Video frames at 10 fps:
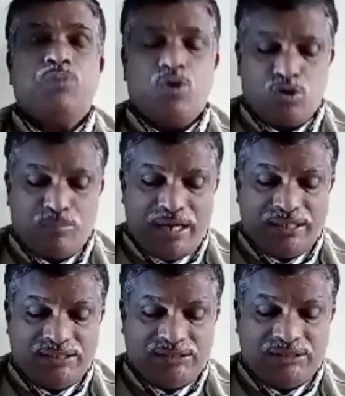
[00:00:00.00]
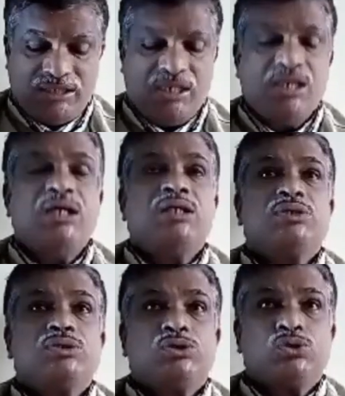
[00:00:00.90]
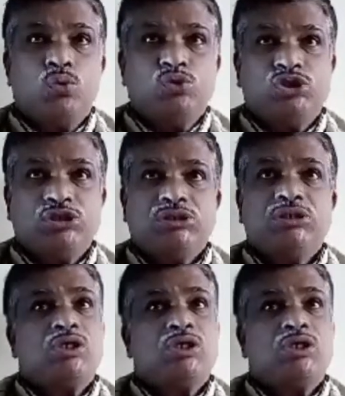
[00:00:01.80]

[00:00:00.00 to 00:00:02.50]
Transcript: 4 minus solution,